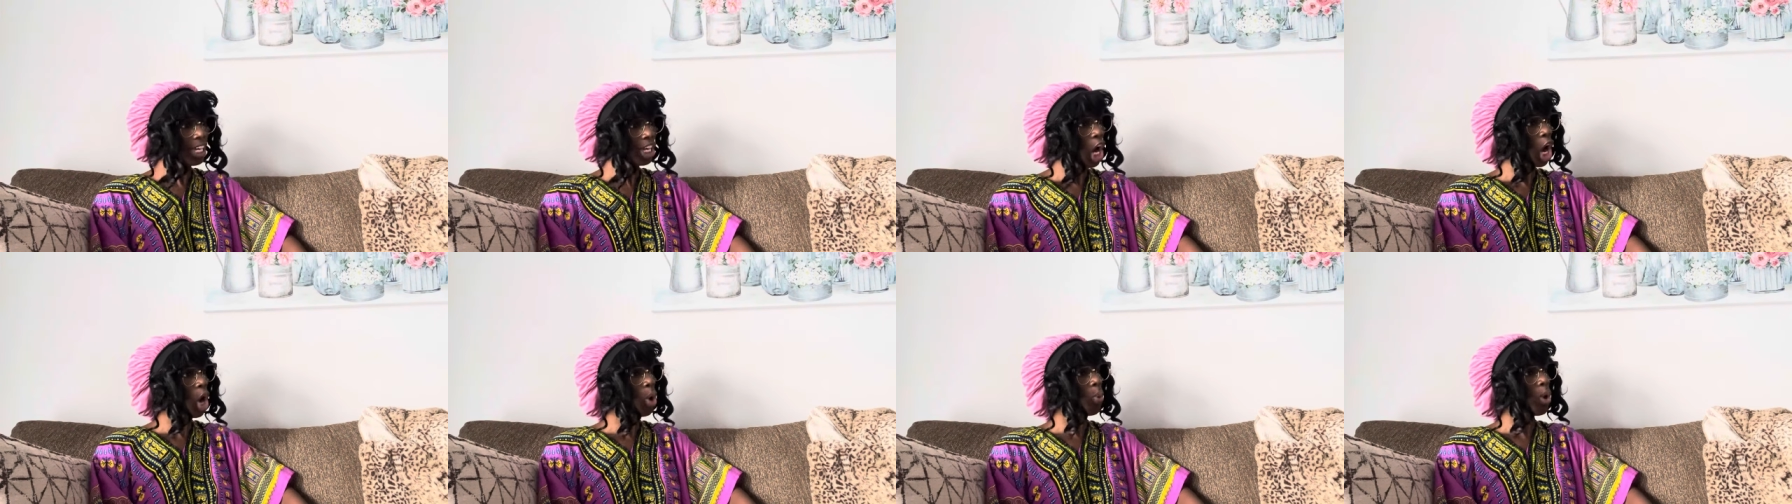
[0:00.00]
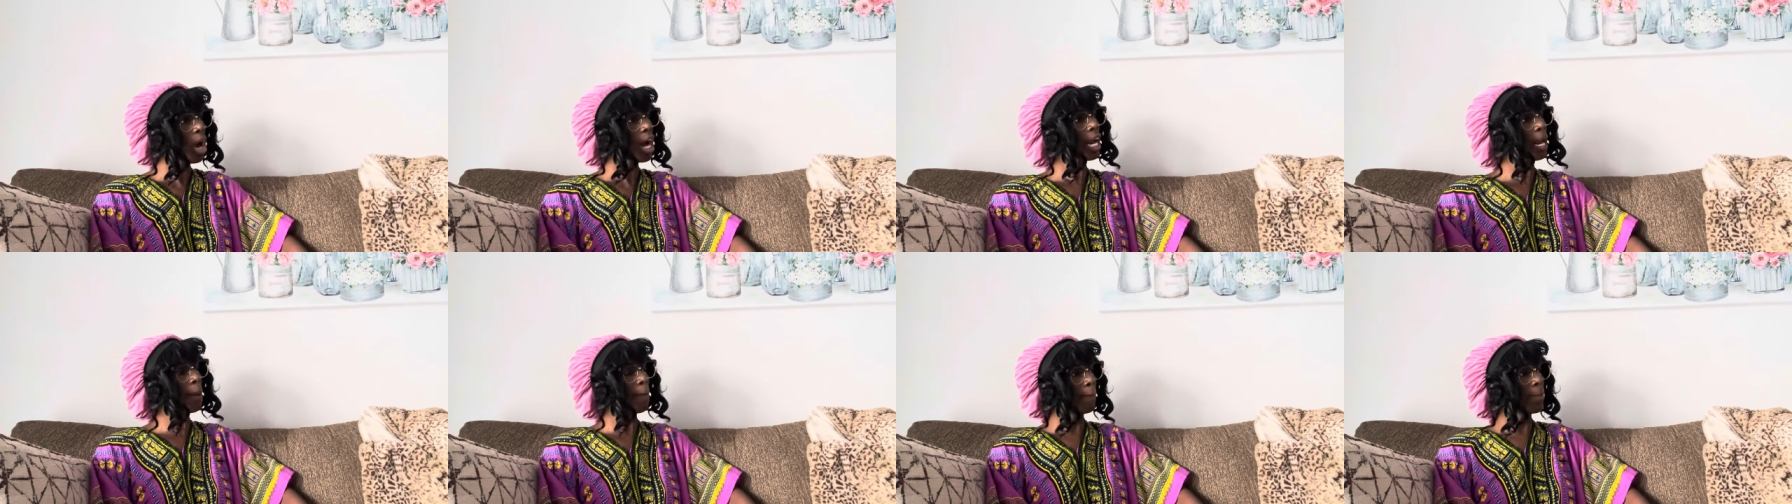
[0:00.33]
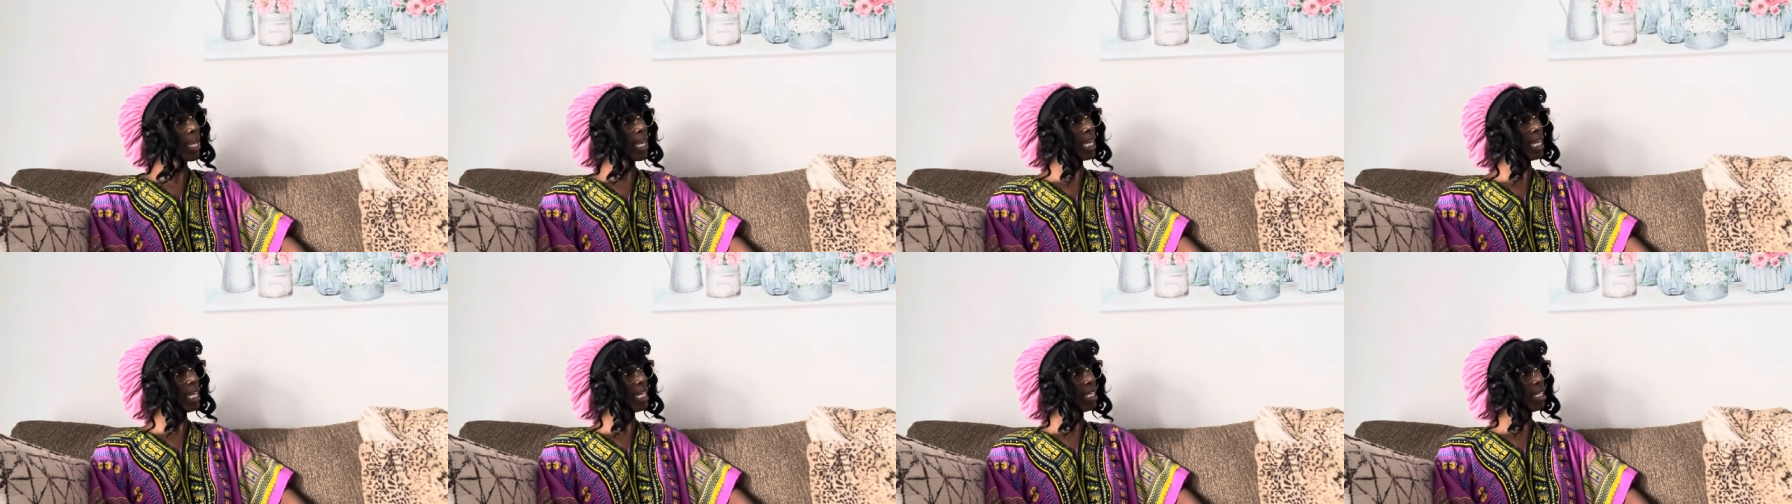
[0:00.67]
know what it
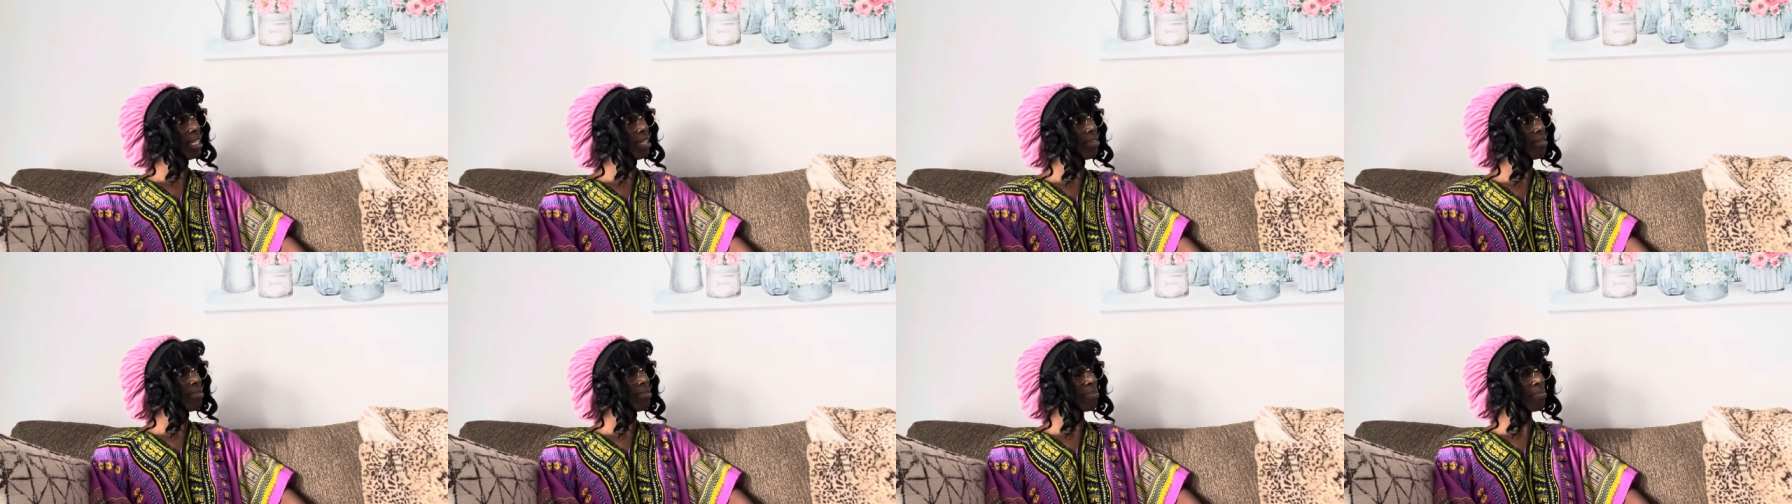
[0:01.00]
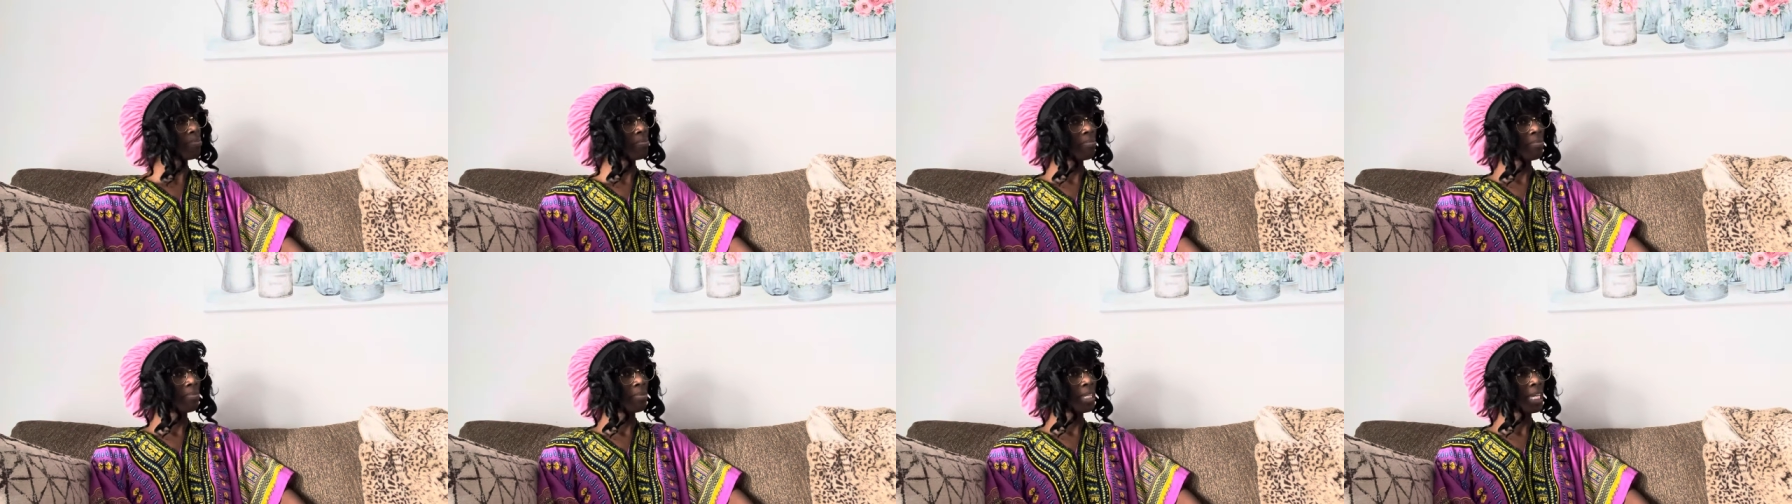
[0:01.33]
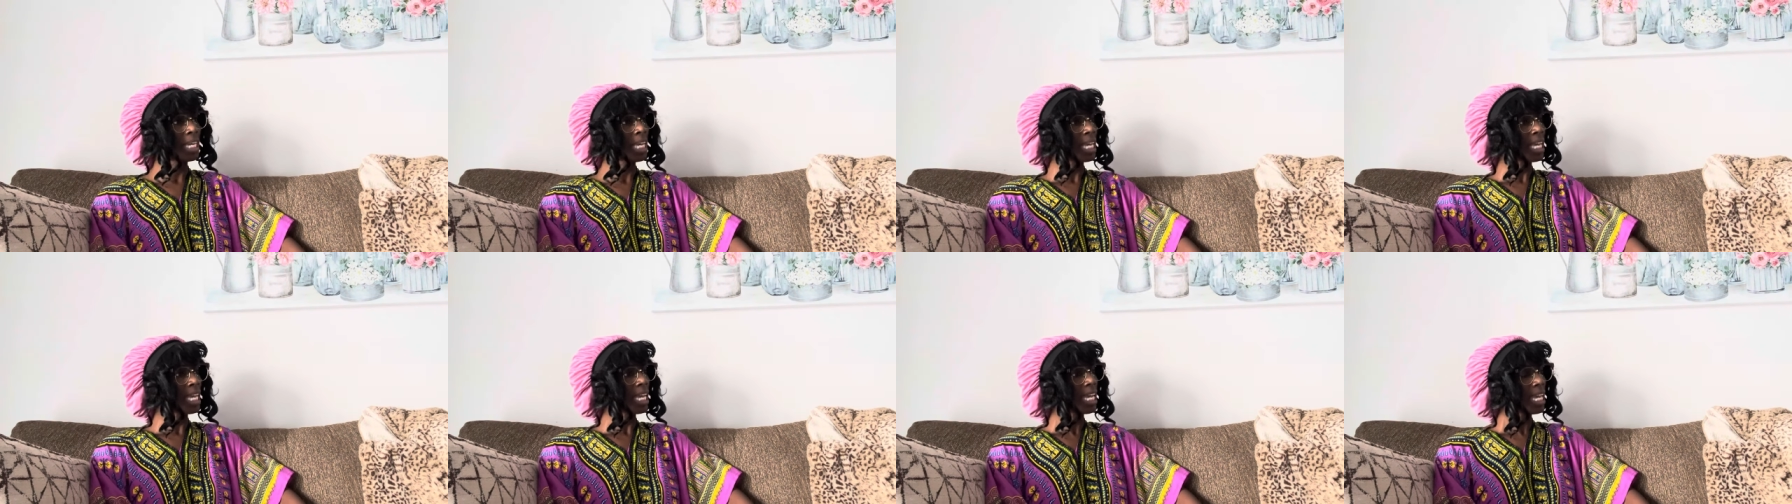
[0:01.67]
means.
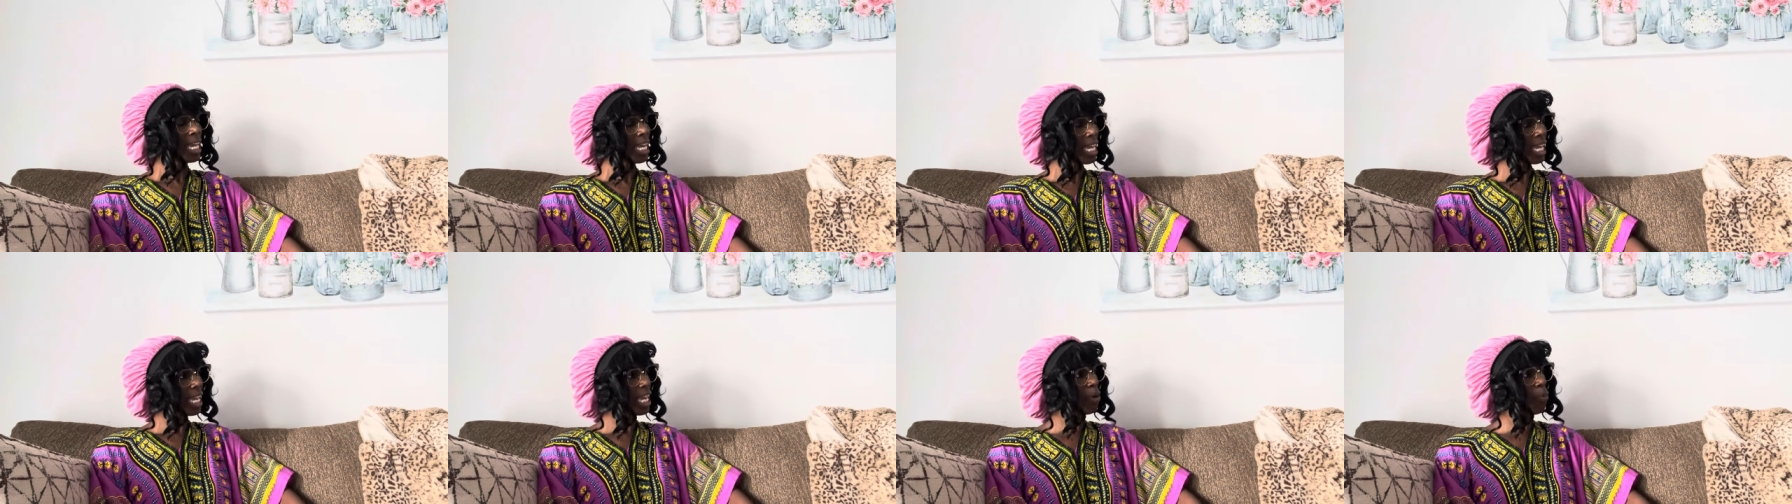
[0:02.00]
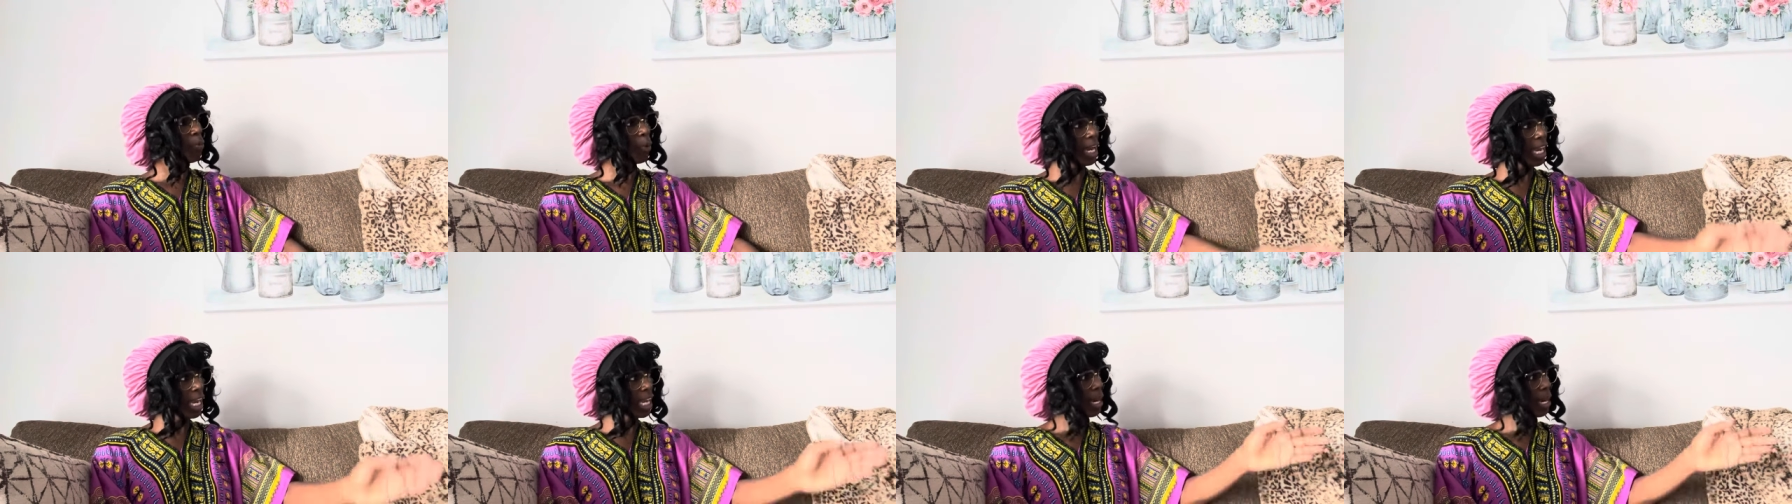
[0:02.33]
We're